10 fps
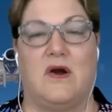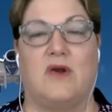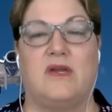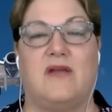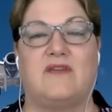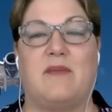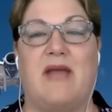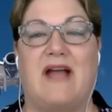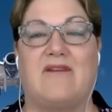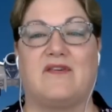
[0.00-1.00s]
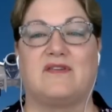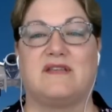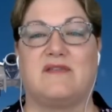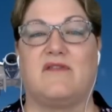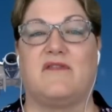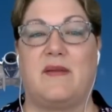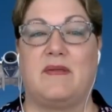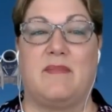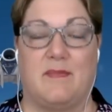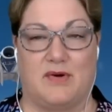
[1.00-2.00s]
or you have to pack for several
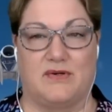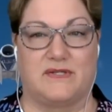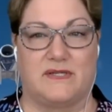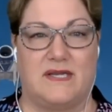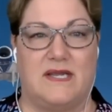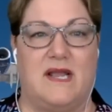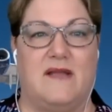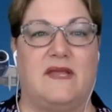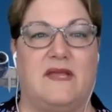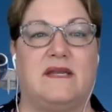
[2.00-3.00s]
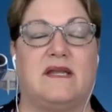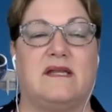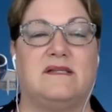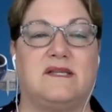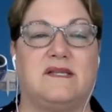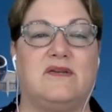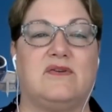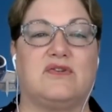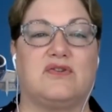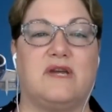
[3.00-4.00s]
family members, then consider
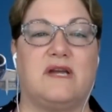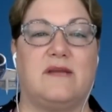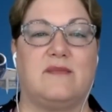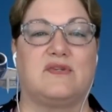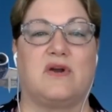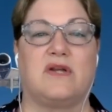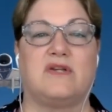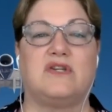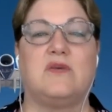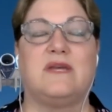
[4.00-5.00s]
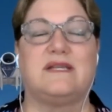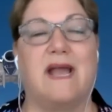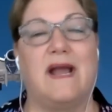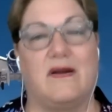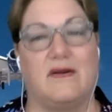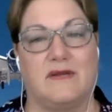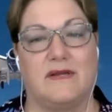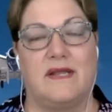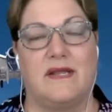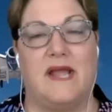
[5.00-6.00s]
your trip starting two weeks out
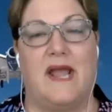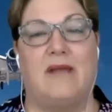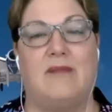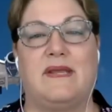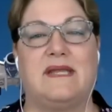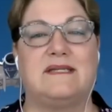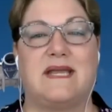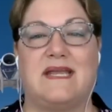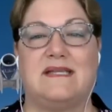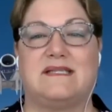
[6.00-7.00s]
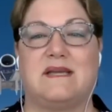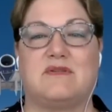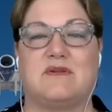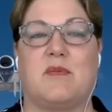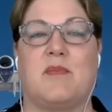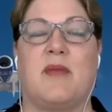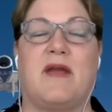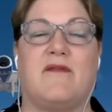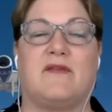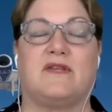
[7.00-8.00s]
and begin taking steps to
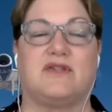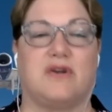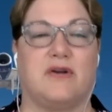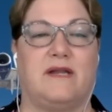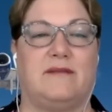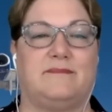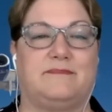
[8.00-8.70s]
prepare for the journey.